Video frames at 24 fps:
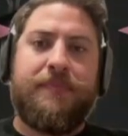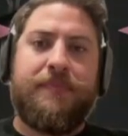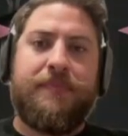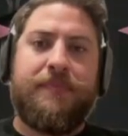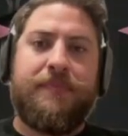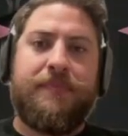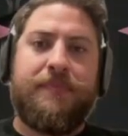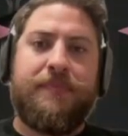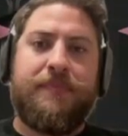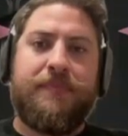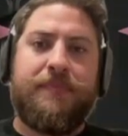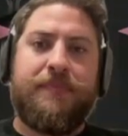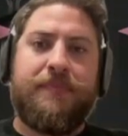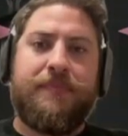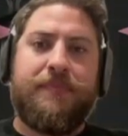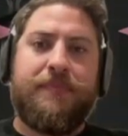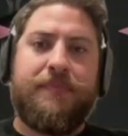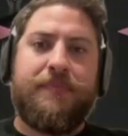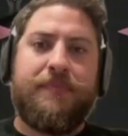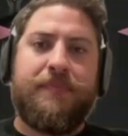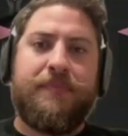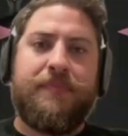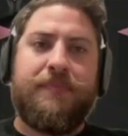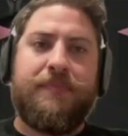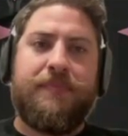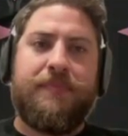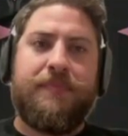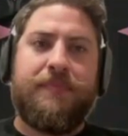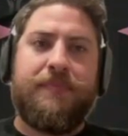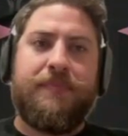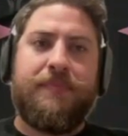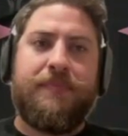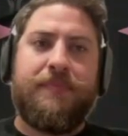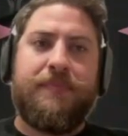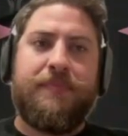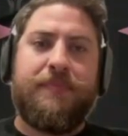
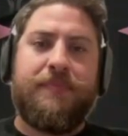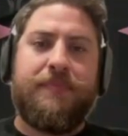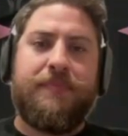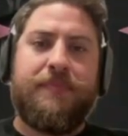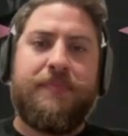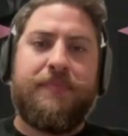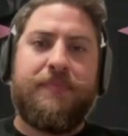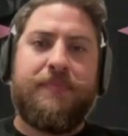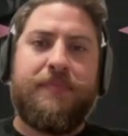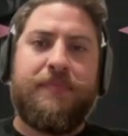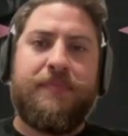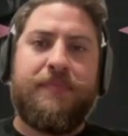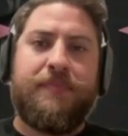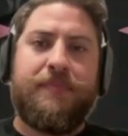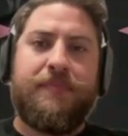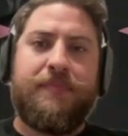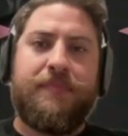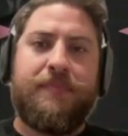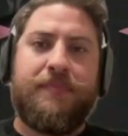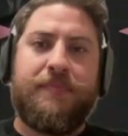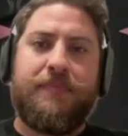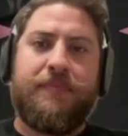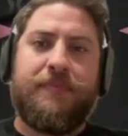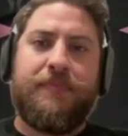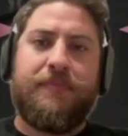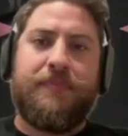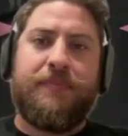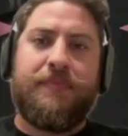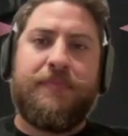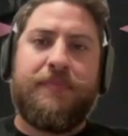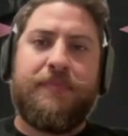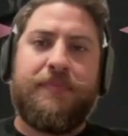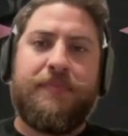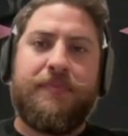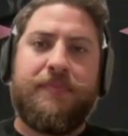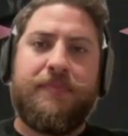
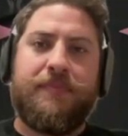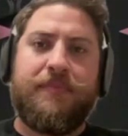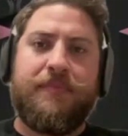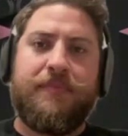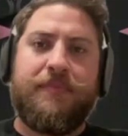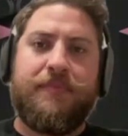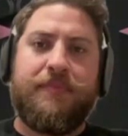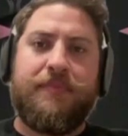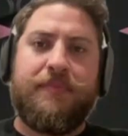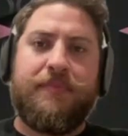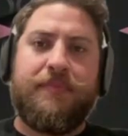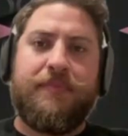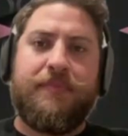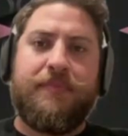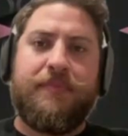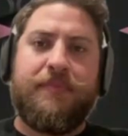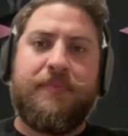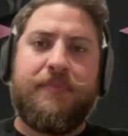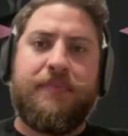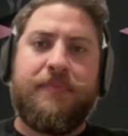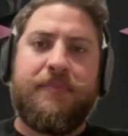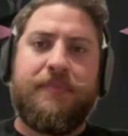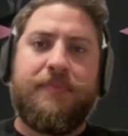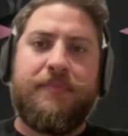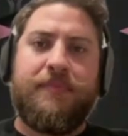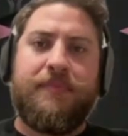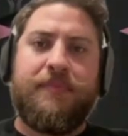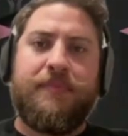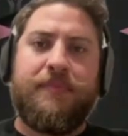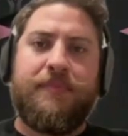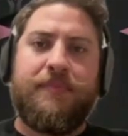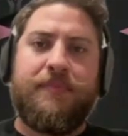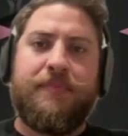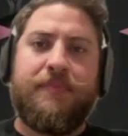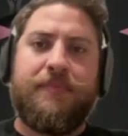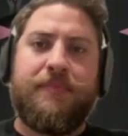
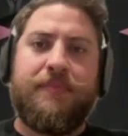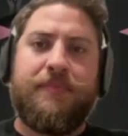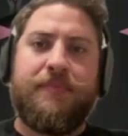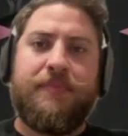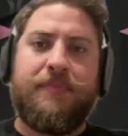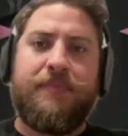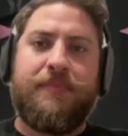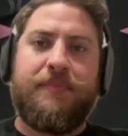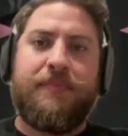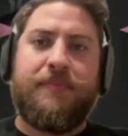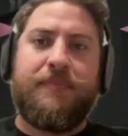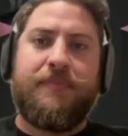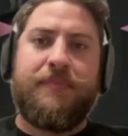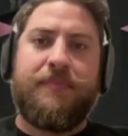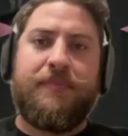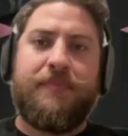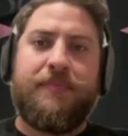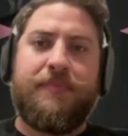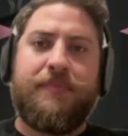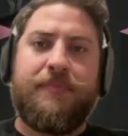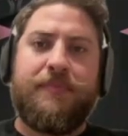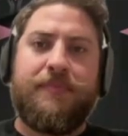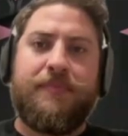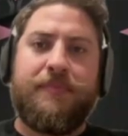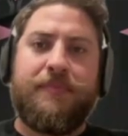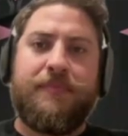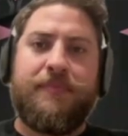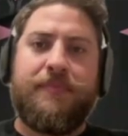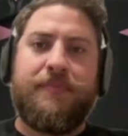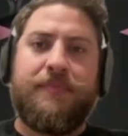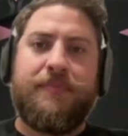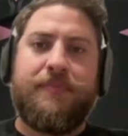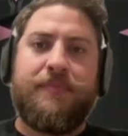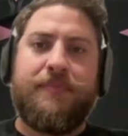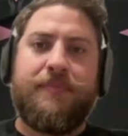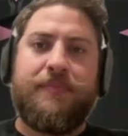
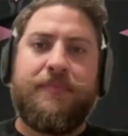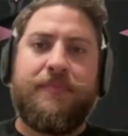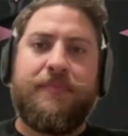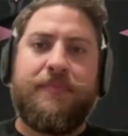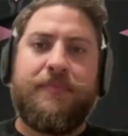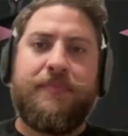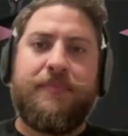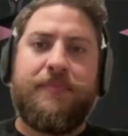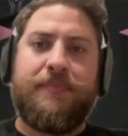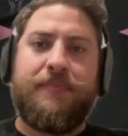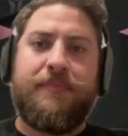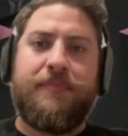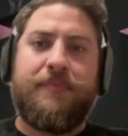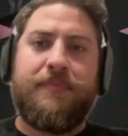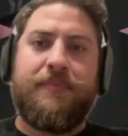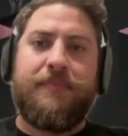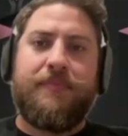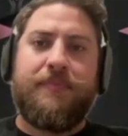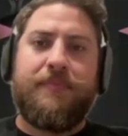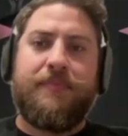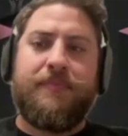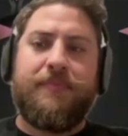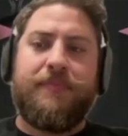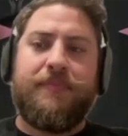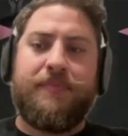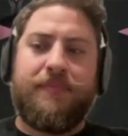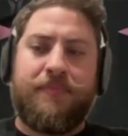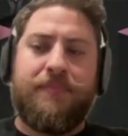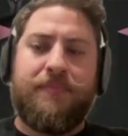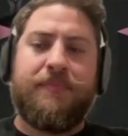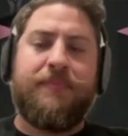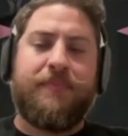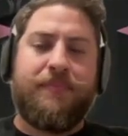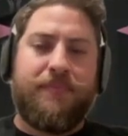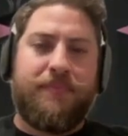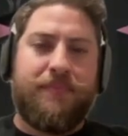
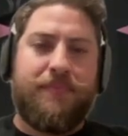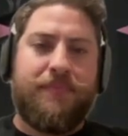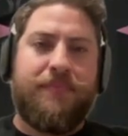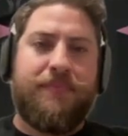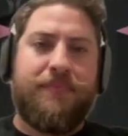(silent)